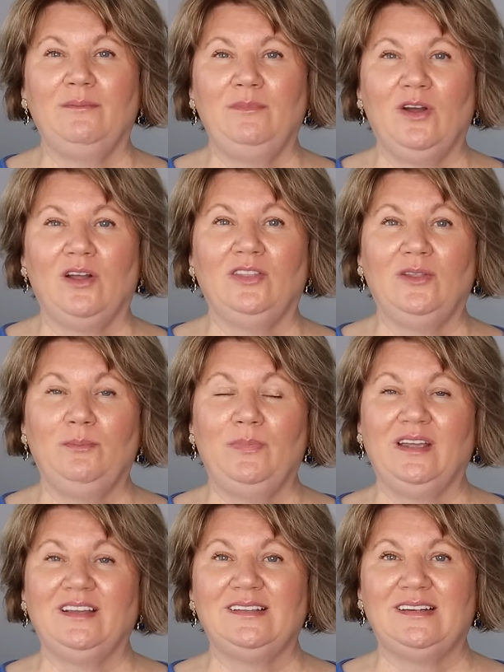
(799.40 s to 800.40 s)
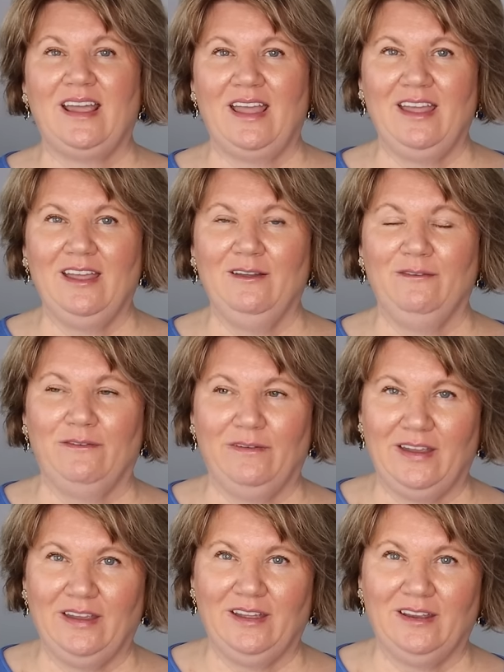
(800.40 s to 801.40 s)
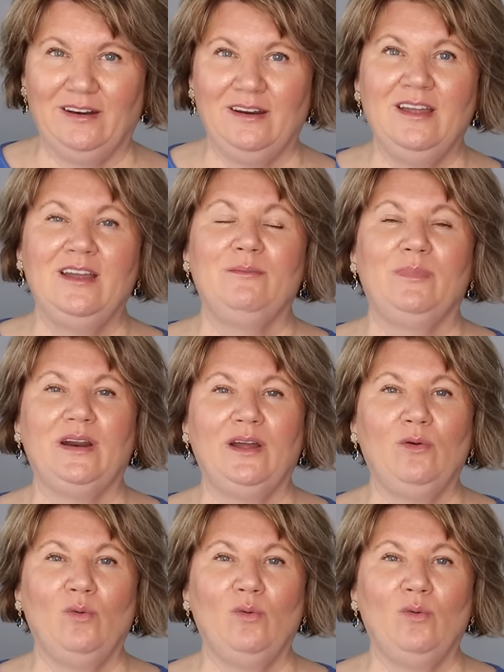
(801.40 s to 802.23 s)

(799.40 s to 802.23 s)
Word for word: I'm not the biggest egg fan, but I